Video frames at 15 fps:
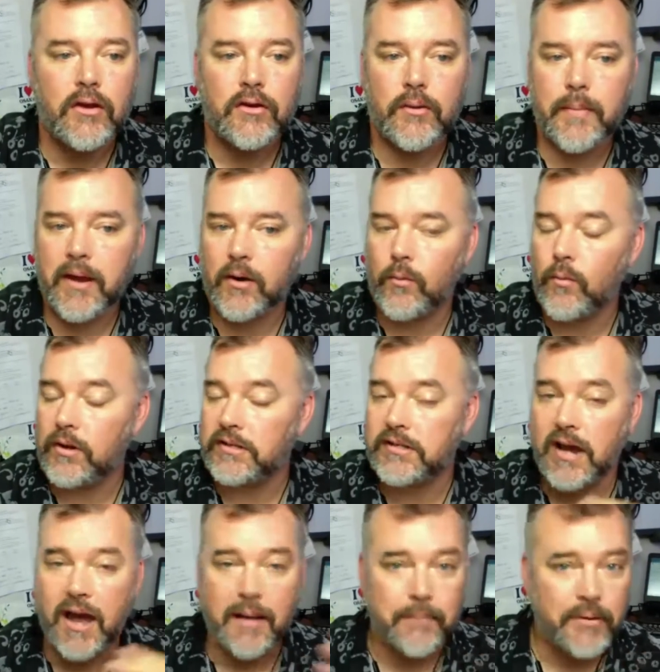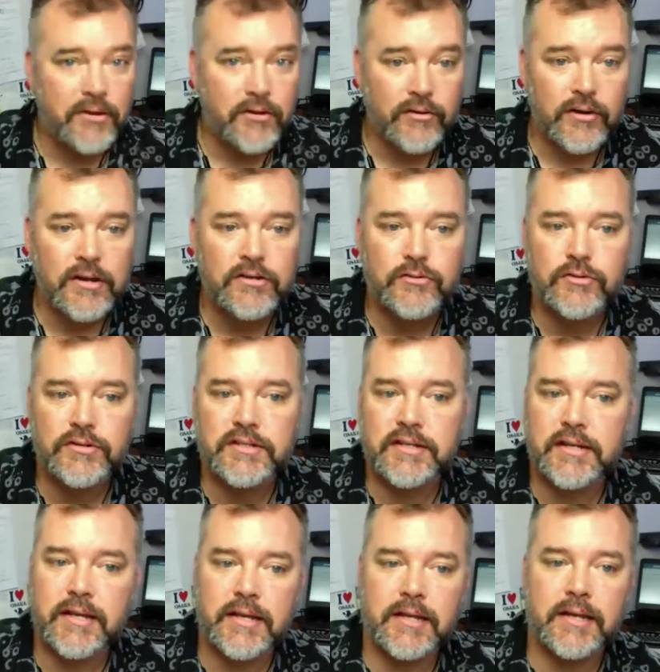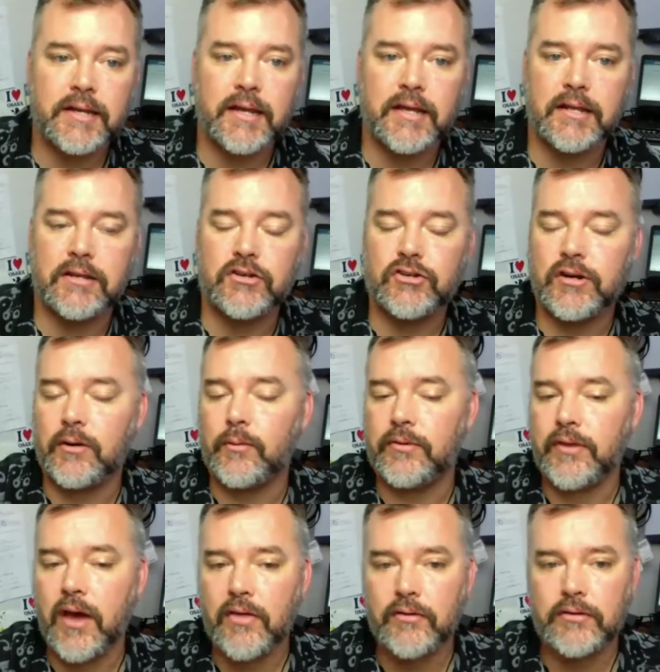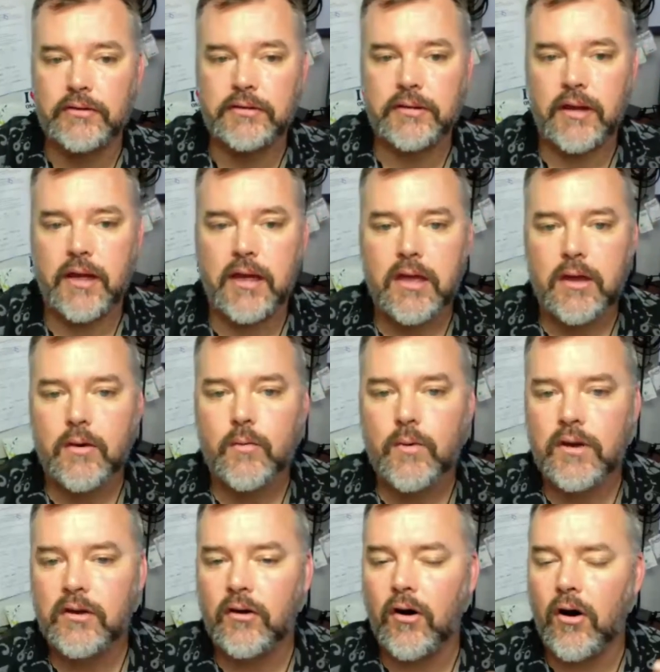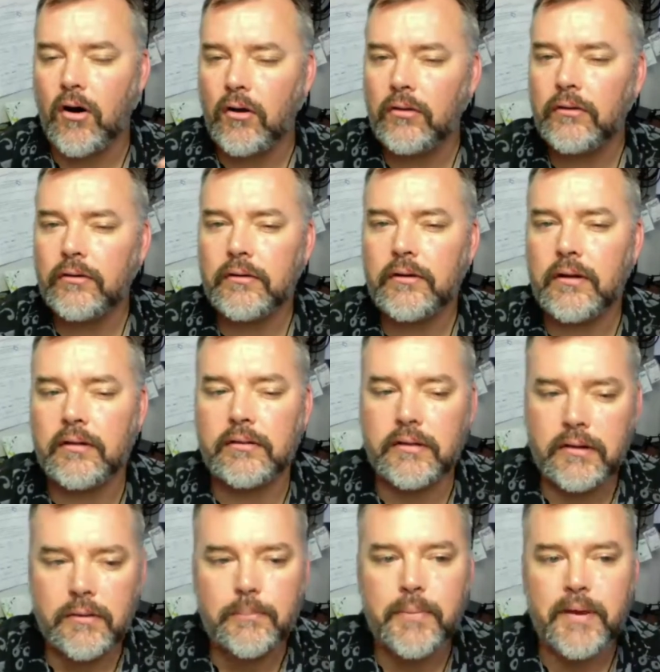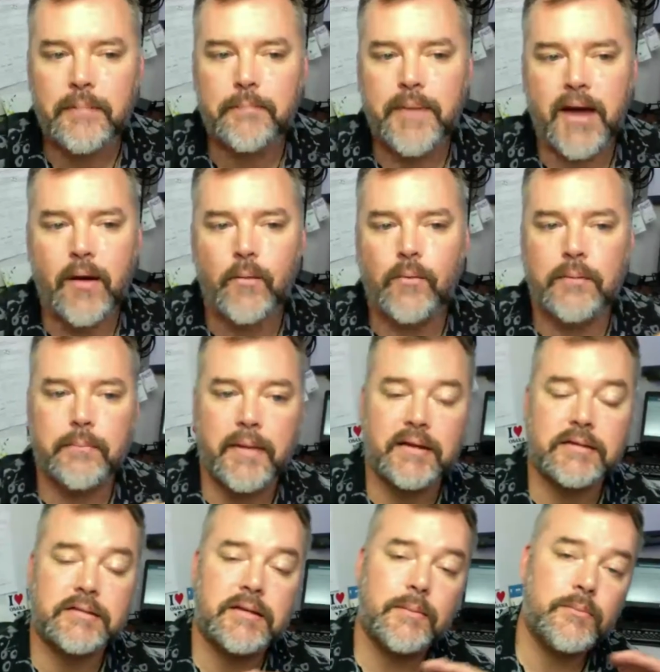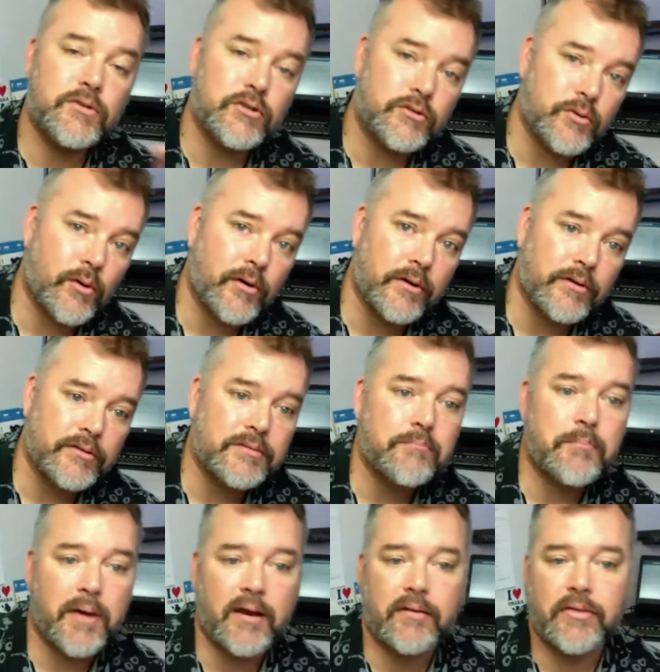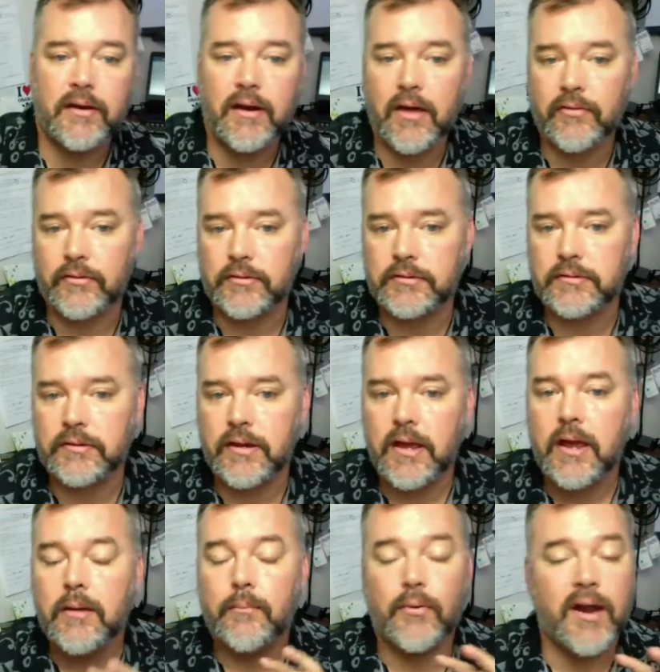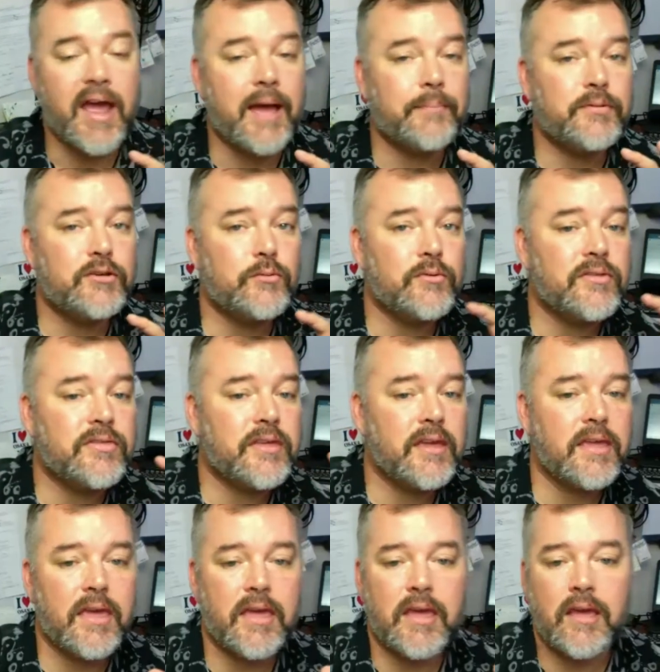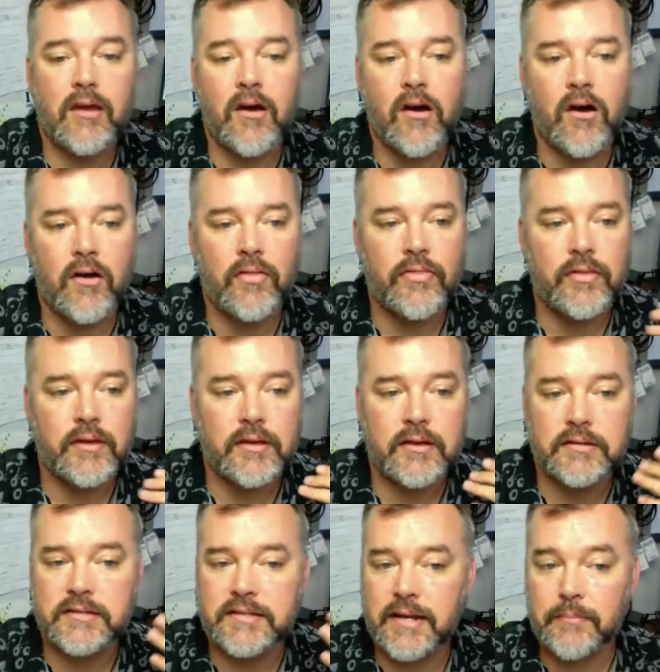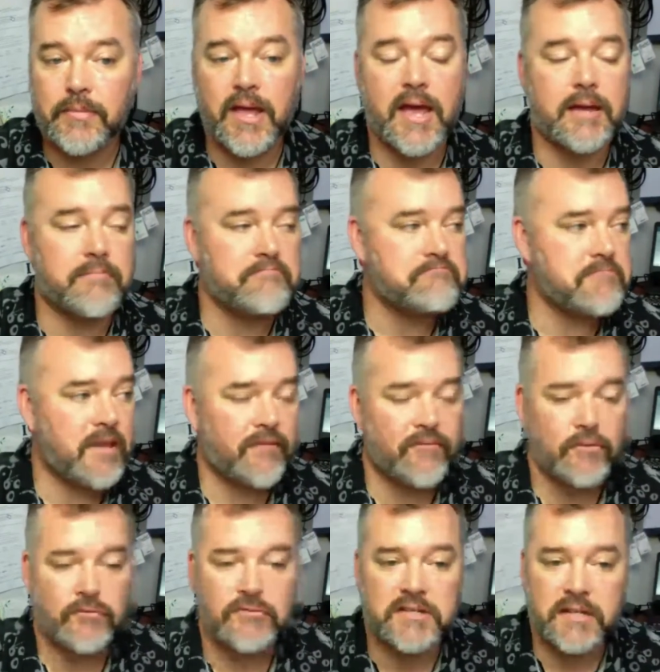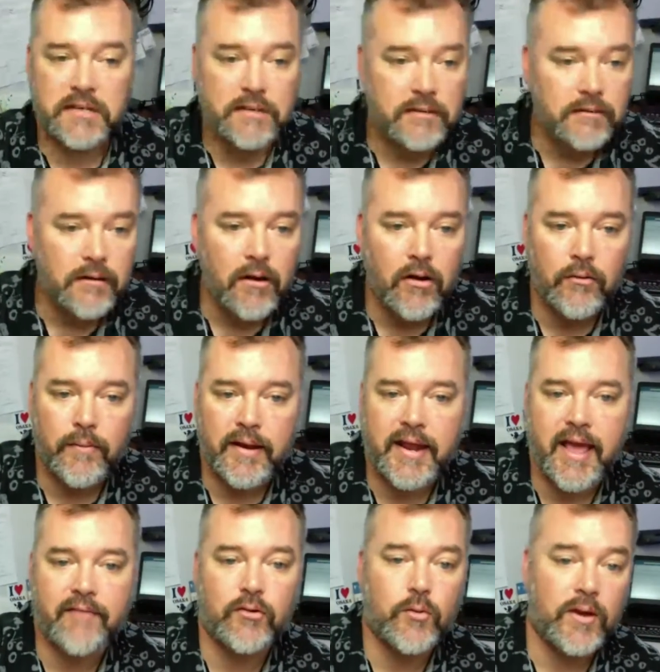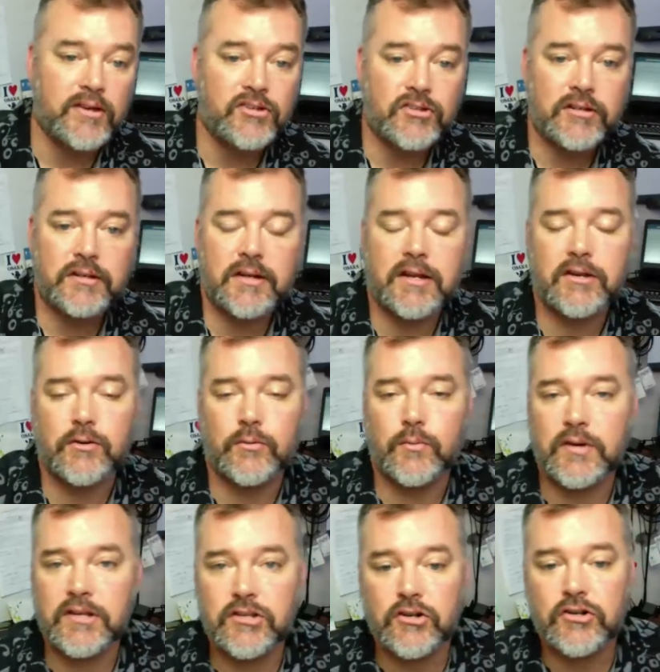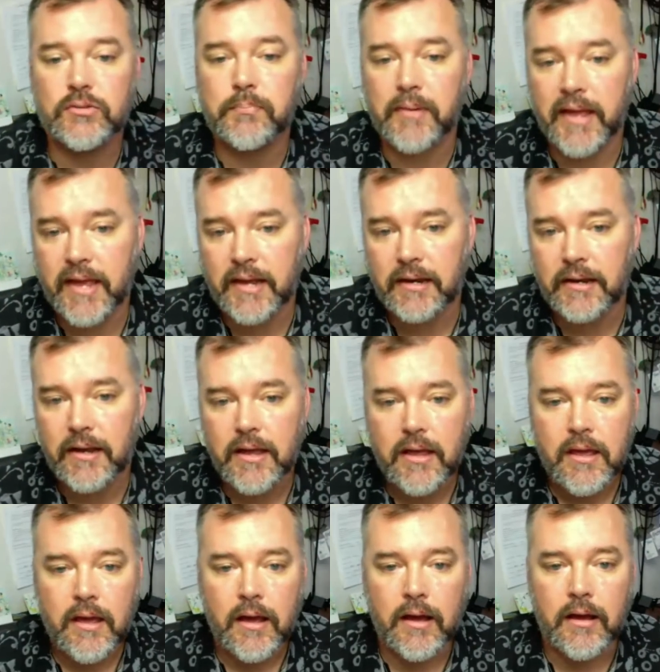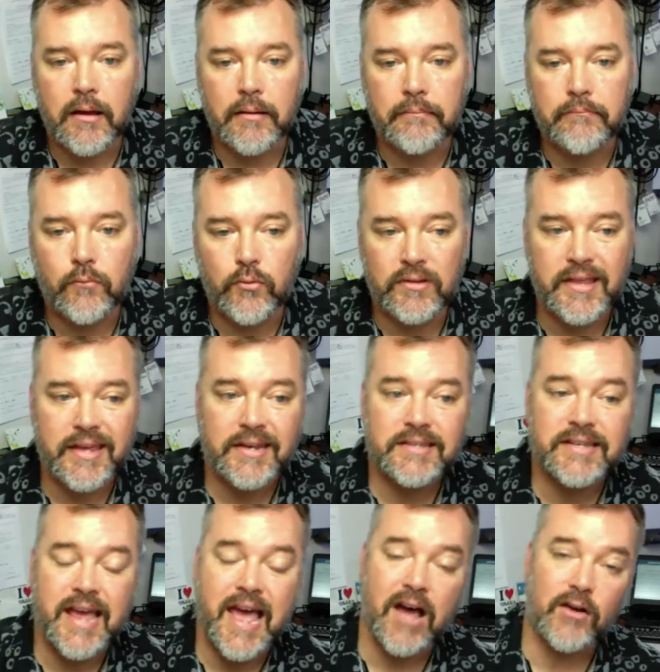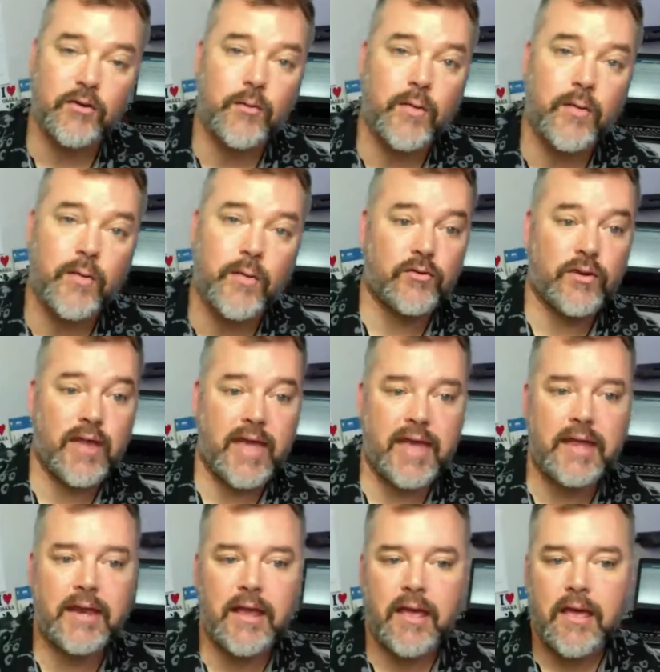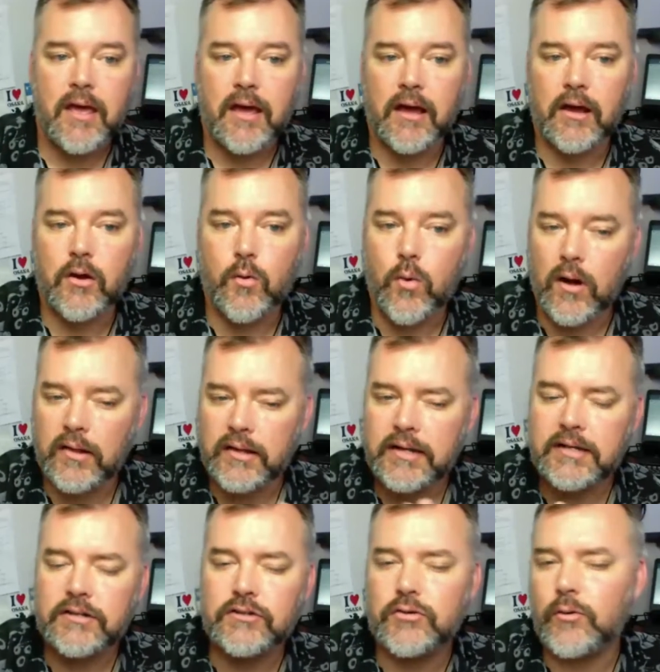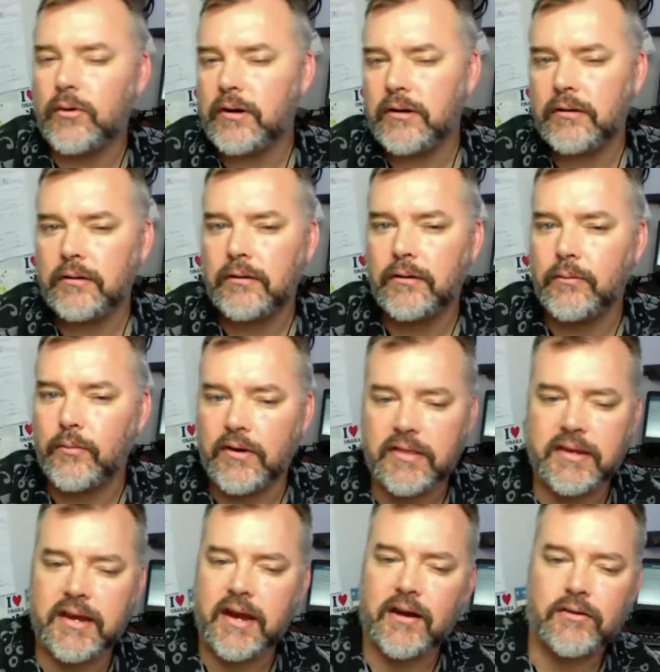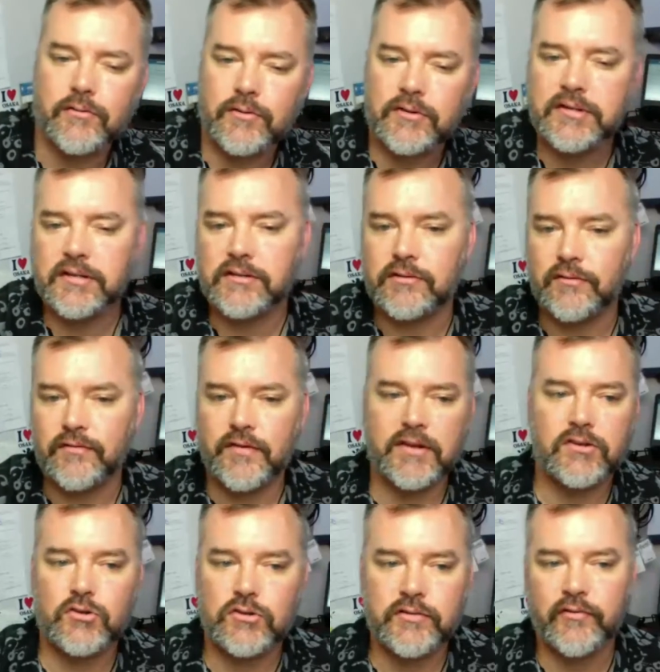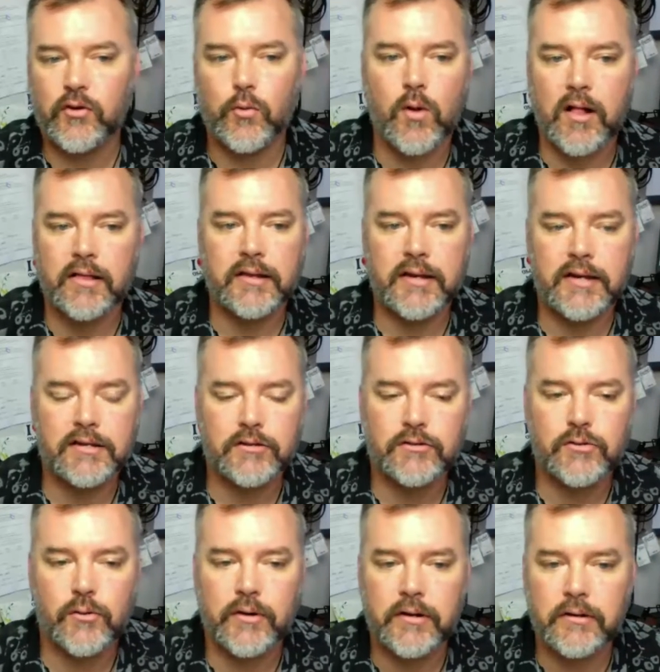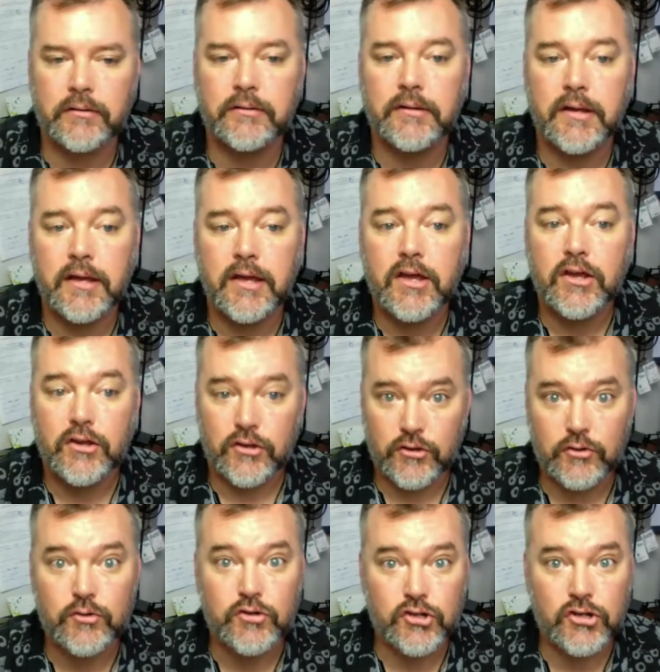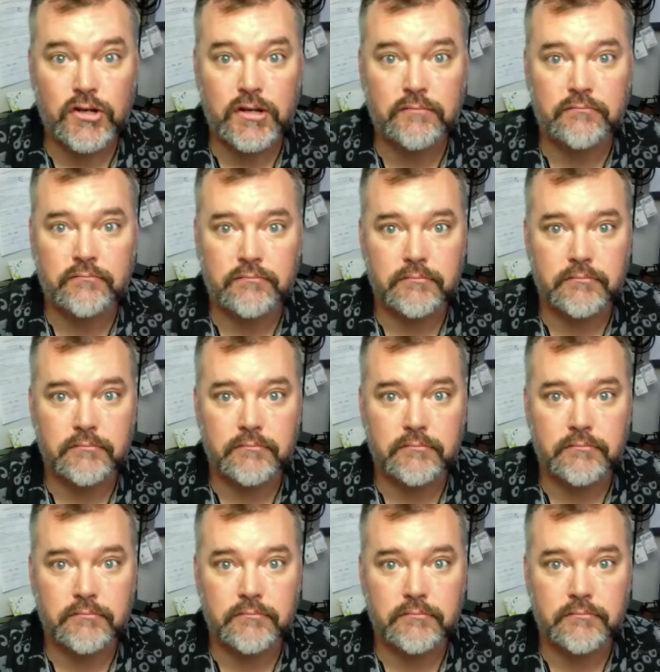No matter what topic you're interested in sharing with others, we could all learn a little bit about what makes some tutorials better than others. Perhaps you were thinking on the same line. If you didn't already have a question in your research plan related to how do I create a quality tutorial or what are the characteristics or features of a quality tutorial, you should.